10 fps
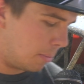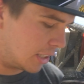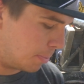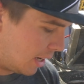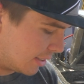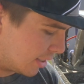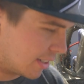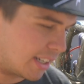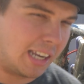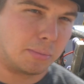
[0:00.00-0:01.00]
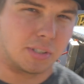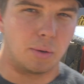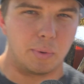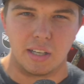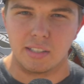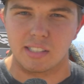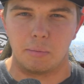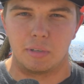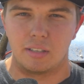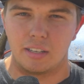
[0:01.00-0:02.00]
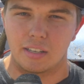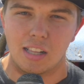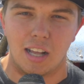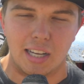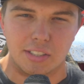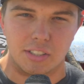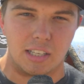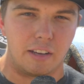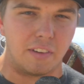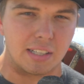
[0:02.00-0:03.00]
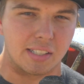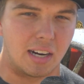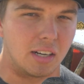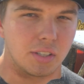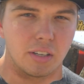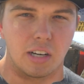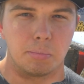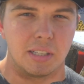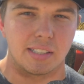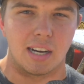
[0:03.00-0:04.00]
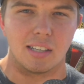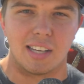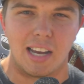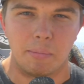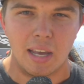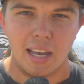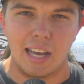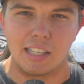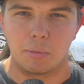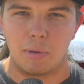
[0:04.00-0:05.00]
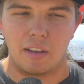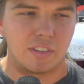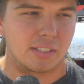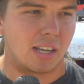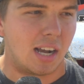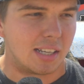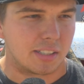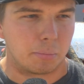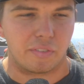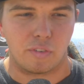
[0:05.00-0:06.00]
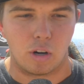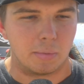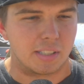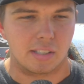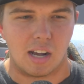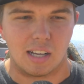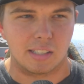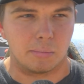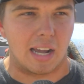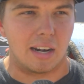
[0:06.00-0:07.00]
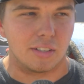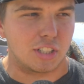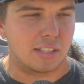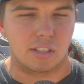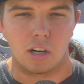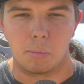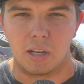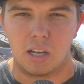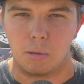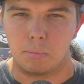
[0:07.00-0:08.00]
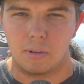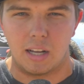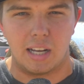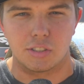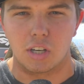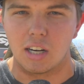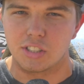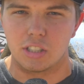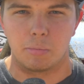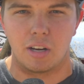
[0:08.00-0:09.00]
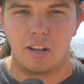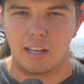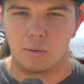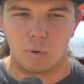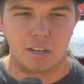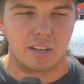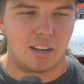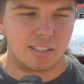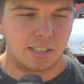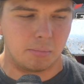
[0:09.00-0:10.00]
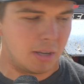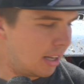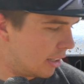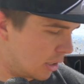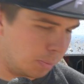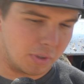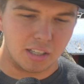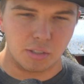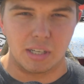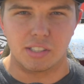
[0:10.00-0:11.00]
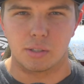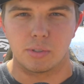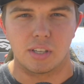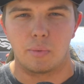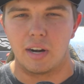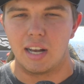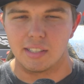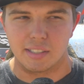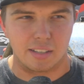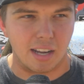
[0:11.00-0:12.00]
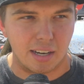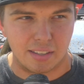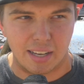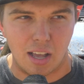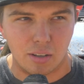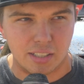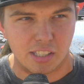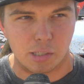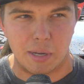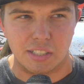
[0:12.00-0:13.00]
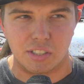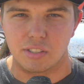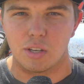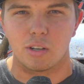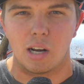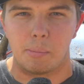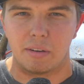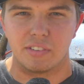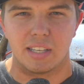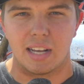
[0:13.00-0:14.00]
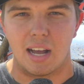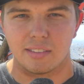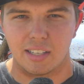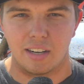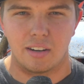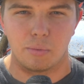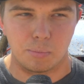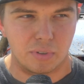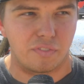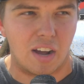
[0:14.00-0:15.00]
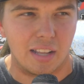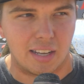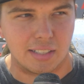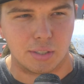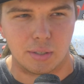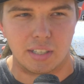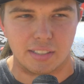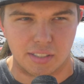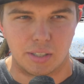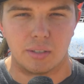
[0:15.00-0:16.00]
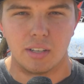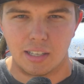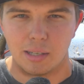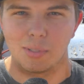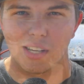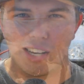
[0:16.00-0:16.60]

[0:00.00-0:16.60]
all my sponsors, KMC Wheels coming in clutch, EFX tires hooking up the entire time, HMF exhaust and performance is awesome, Dyno Jet turbo, charge tube and all that working awesome. This Polaris RZR was on rails, and gotta thank Elka suspension soaking up everything out there, and with fine line tuning it too, it was